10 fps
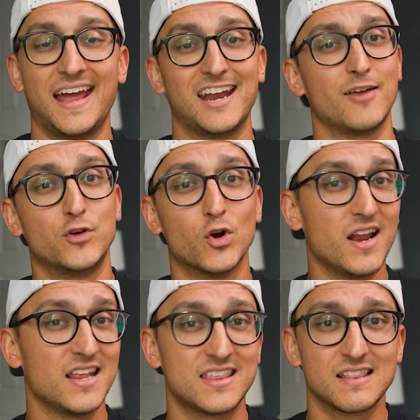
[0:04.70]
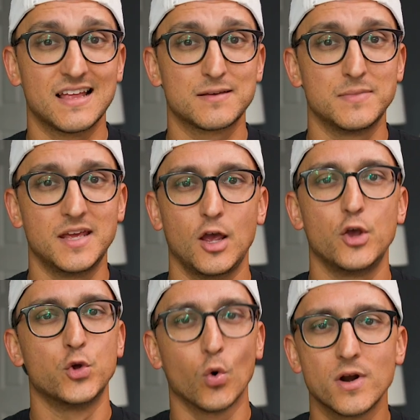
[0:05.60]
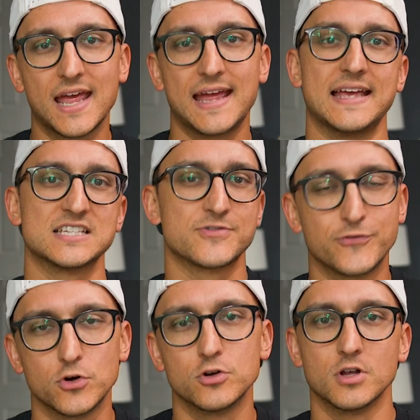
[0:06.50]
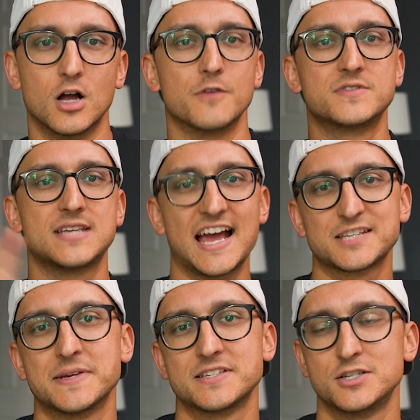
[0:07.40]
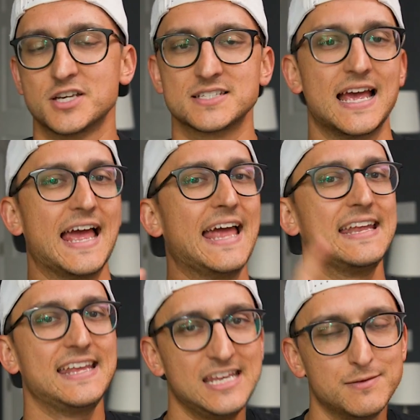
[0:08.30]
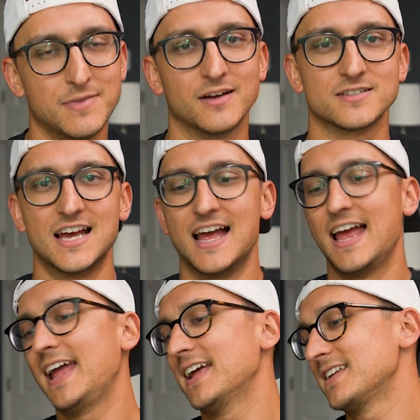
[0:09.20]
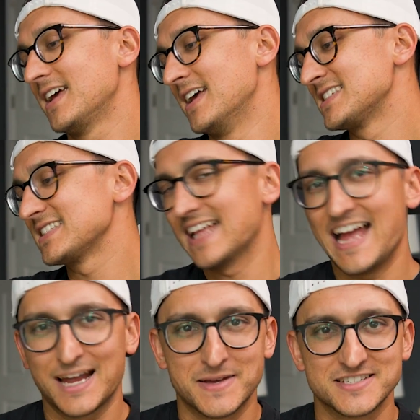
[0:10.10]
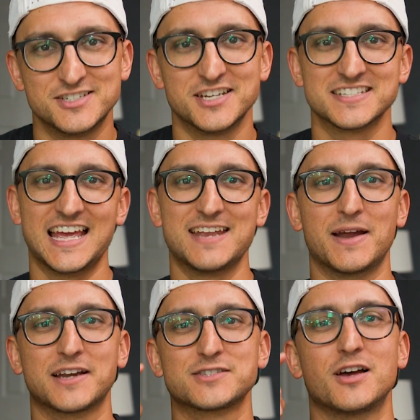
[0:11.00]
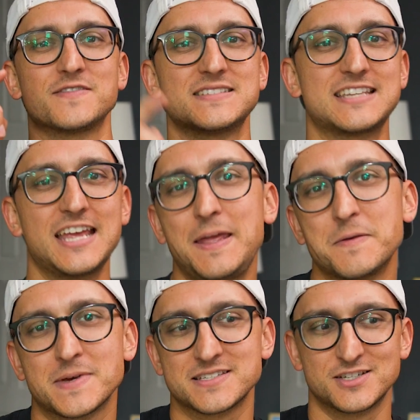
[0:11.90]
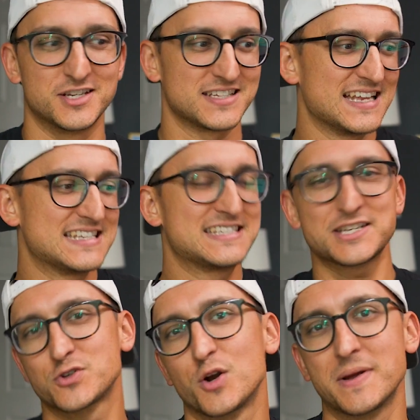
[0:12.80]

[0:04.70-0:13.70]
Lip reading: And if you're anything like me, your day is full of text messages and emails and Slack messages and Microsoft Teams messages and Discord